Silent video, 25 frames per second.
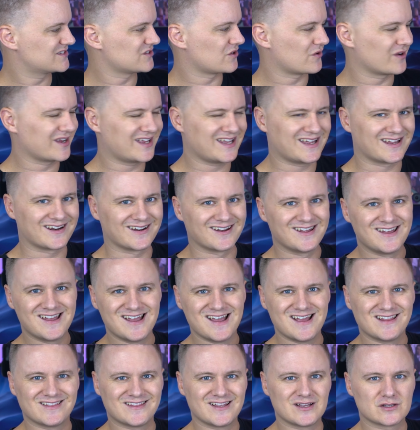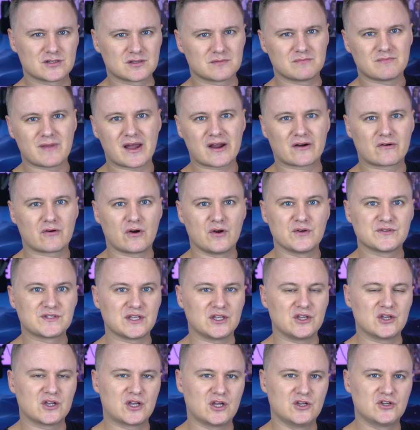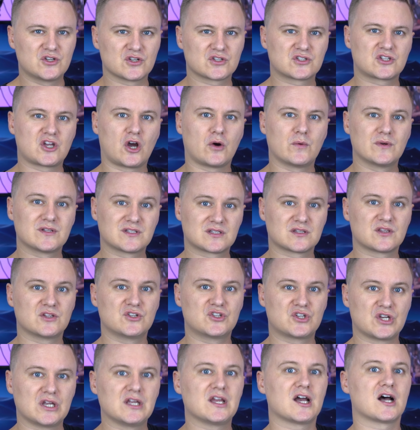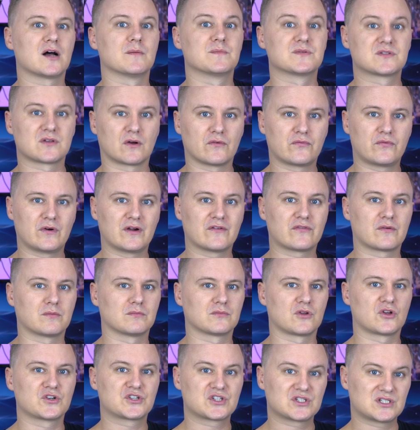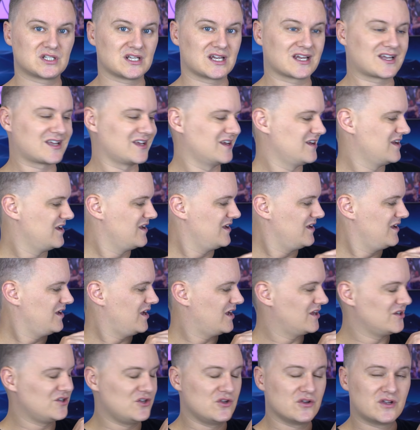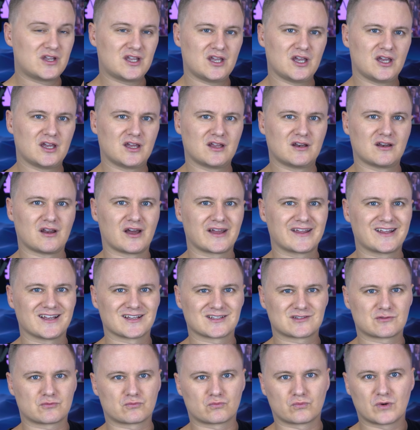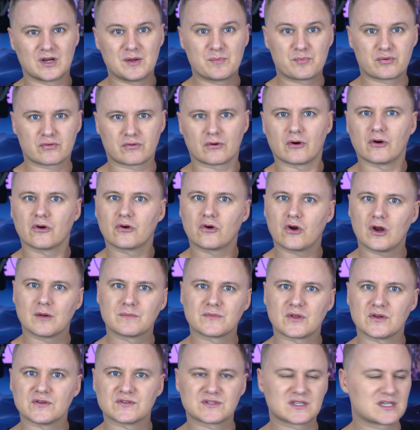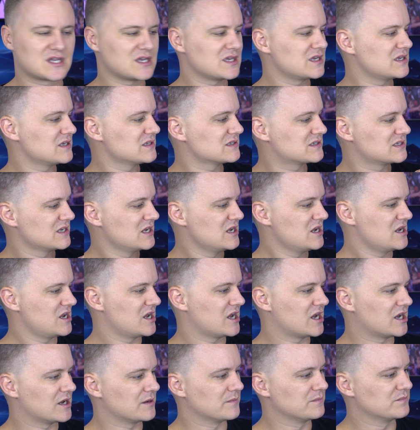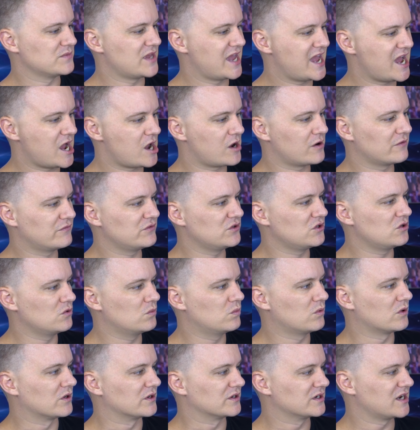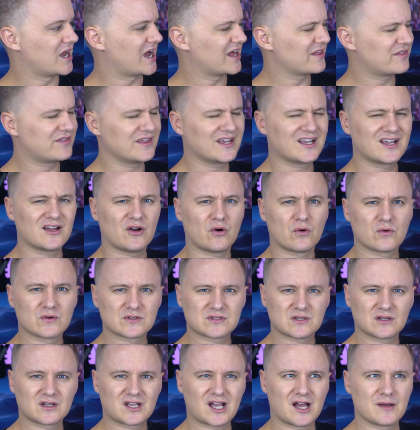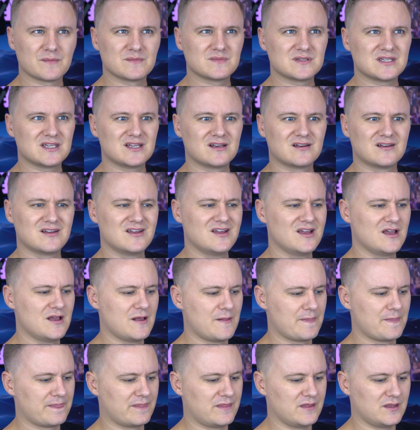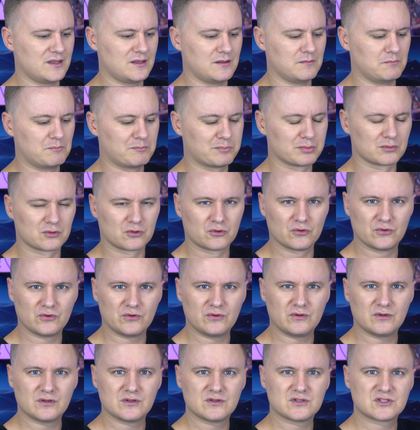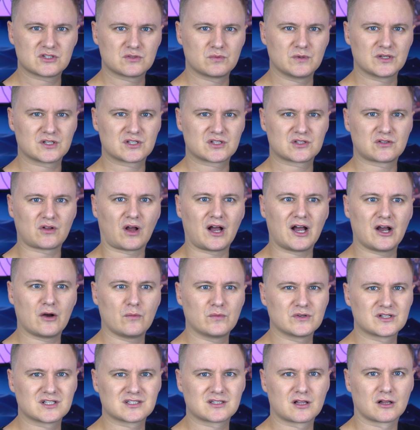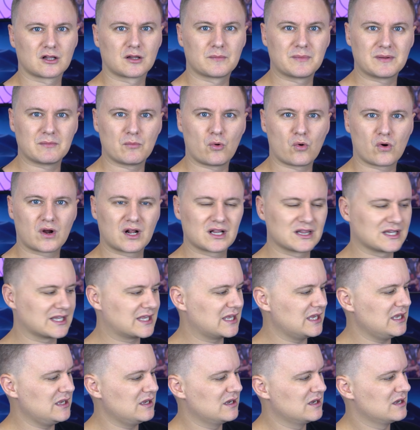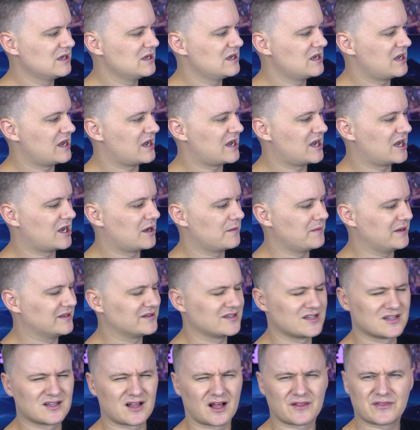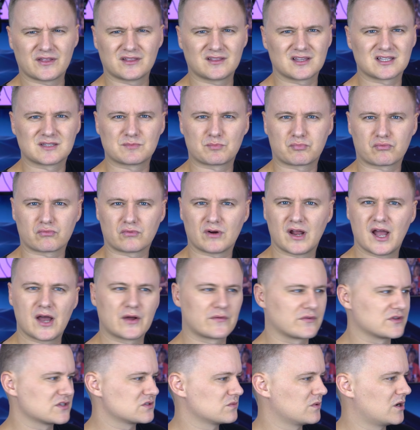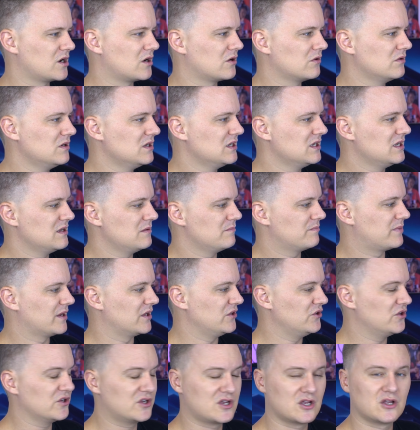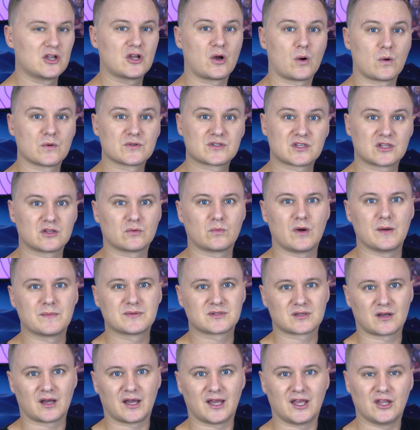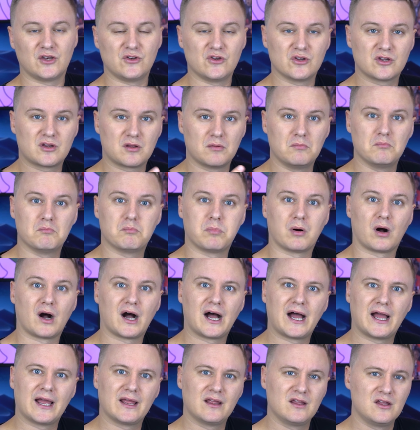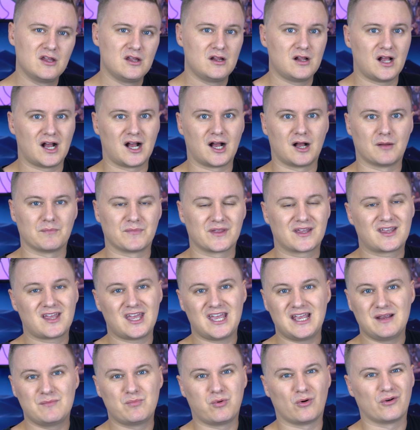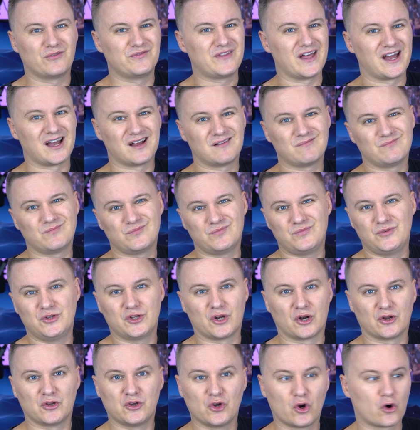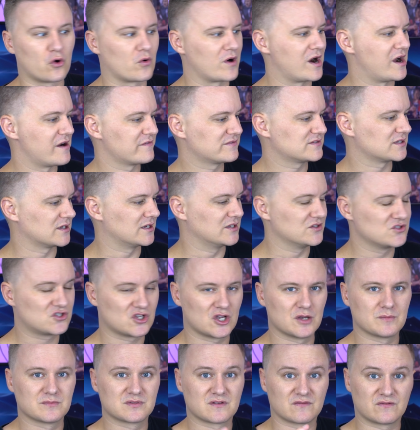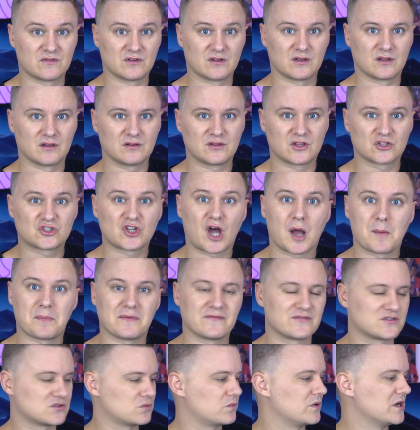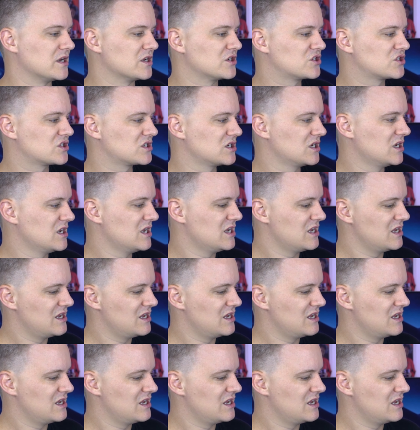So again, these are macros that you can just go into the G Hub software from Logitech, and you can, I guess, reprogram those keys however you want. I think it also comes in the blue switch style, which is a little bit more clicky, and then I think there's brown as well. But you can go onto the website and you can buy the keyboard that you're after in terms of the type of switch.